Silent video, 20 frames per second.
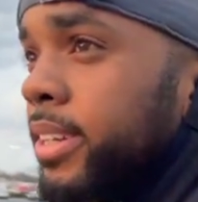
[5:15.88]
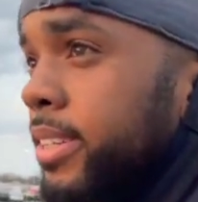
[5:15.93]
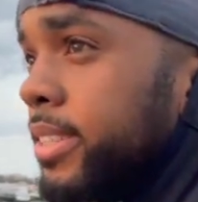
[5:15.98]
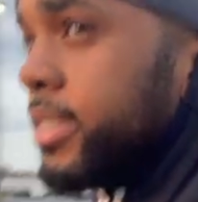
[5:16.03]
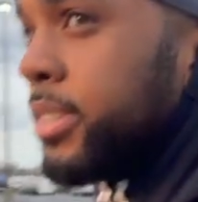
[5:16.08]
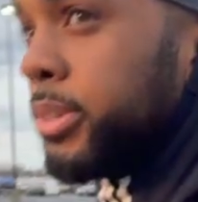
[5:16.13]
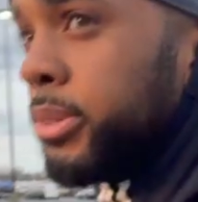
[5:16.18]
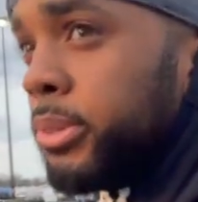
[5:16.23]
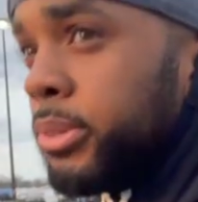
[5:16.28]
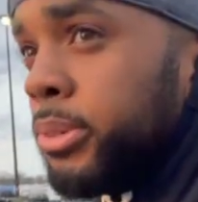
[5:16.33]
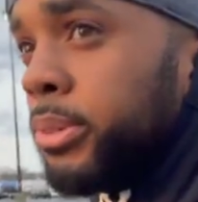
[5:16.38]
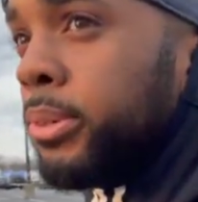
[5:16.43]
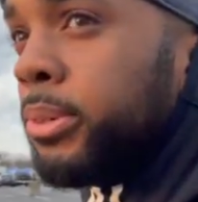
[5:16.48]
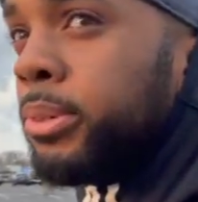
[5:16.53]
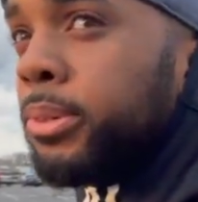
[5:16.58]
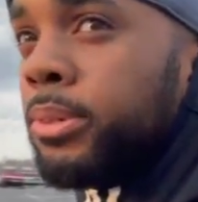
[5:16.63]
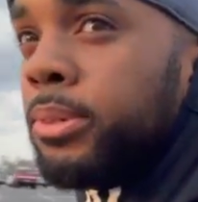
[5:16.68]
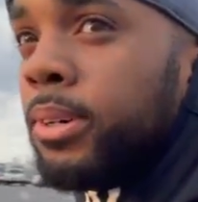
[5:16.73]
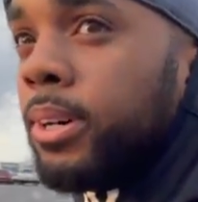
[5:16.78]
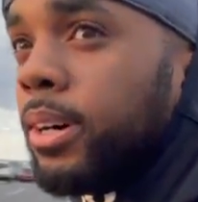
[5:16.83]

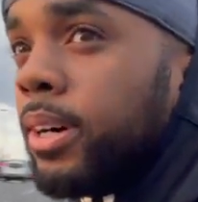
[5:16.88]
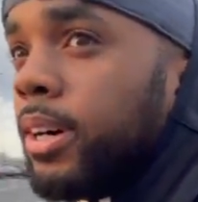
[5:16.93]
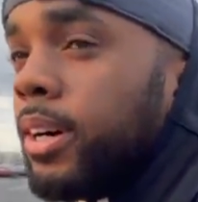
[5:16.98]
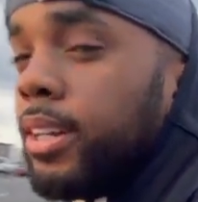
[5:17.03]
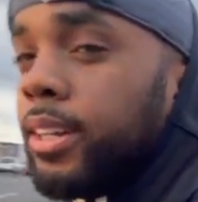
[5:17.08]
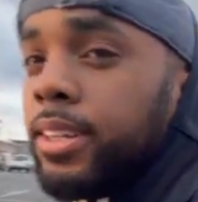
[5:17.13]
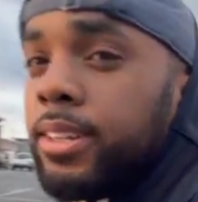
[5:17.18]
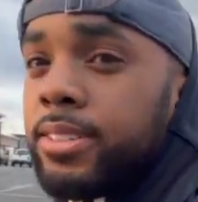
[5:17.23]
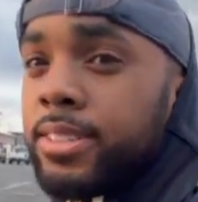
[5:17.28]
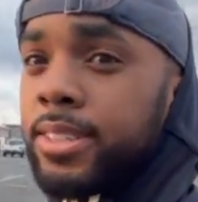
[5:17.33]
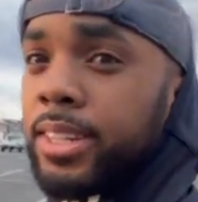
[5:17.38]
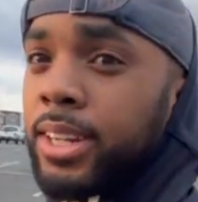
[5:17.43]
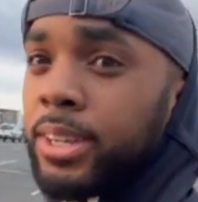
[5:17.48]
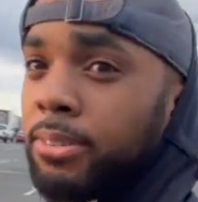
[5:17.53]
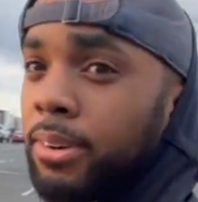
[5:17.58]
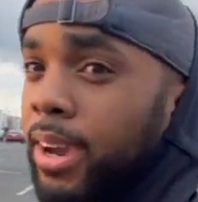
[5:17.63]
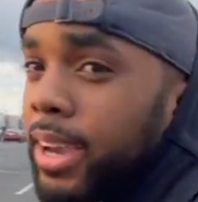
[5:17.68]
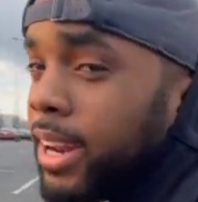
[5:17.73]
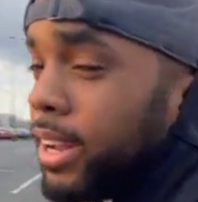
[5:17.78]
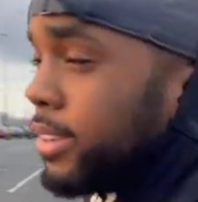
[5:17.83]
to a little city
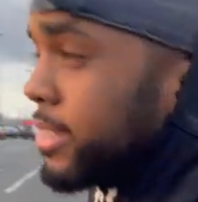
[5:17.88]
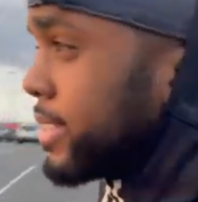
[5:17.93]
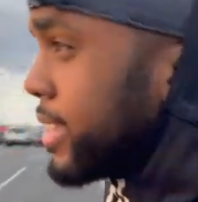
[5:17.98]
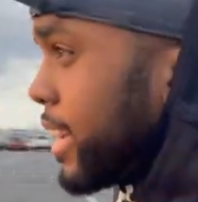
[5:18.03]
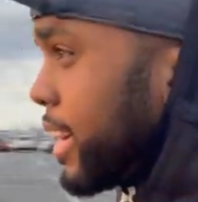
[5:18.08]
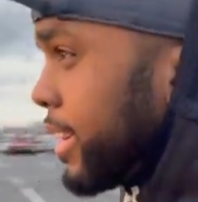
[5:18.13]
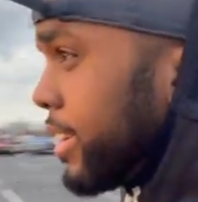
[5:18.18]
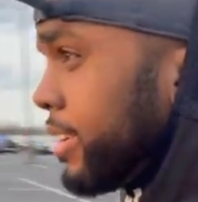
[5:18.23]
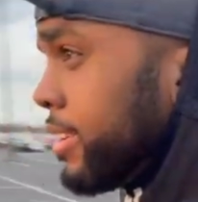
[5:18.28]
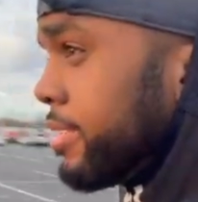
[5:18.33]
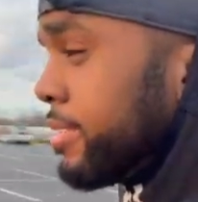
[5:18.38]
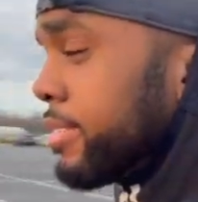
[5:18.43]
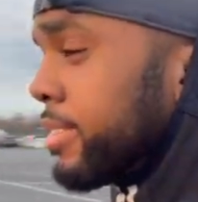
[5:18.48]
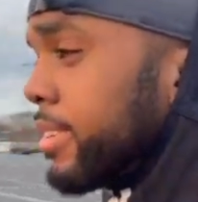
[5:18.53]
right outside of